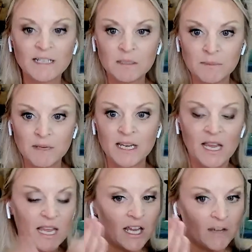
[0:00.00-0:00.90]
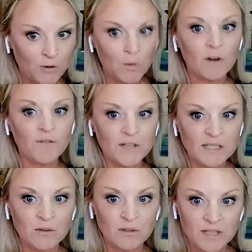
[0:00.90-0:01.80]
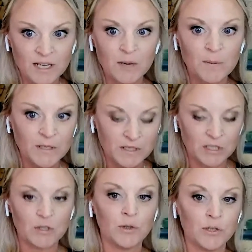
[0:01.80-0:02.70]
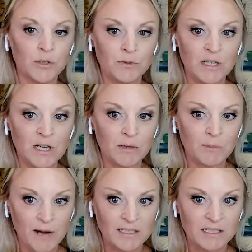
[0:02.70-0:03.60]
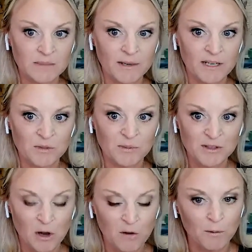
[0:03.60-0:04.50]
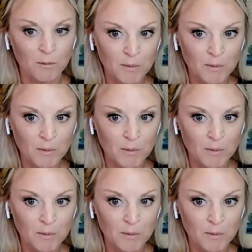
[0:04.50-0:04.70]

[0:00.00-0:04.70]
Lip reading: it to be, if you're a physical therapist and you're using our practice management software,